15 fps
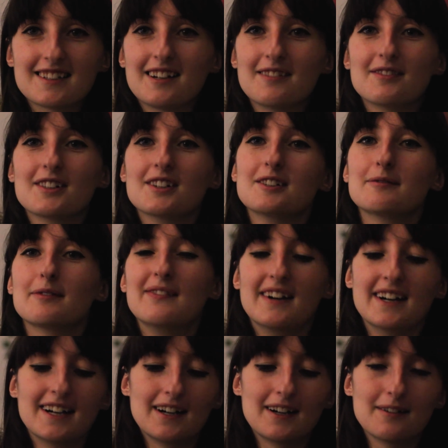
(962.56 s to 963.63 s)
envelope
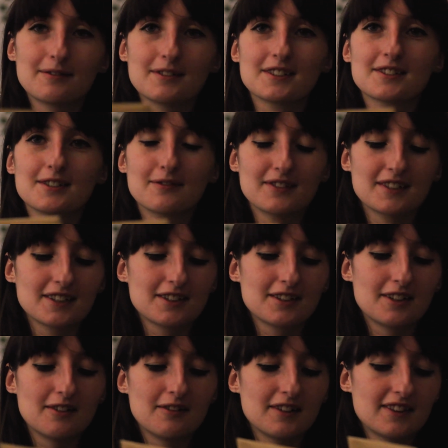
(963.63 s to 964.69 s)
might have something to
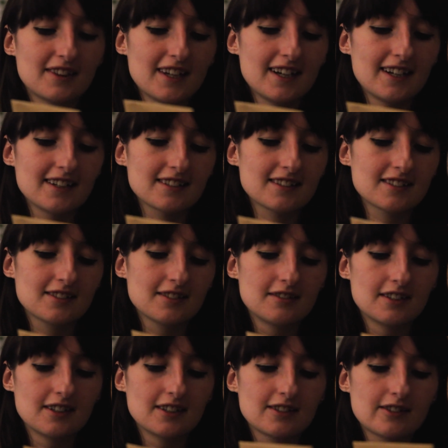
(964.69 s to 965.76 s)
do with that, so
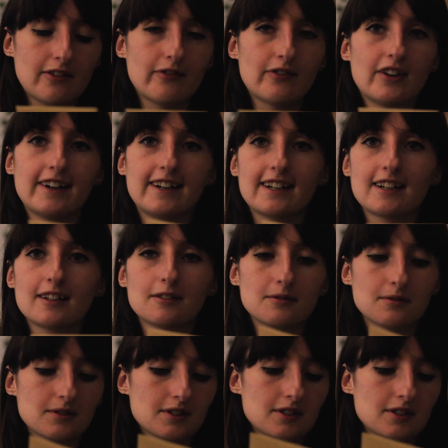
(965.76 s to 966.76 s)
let's find out.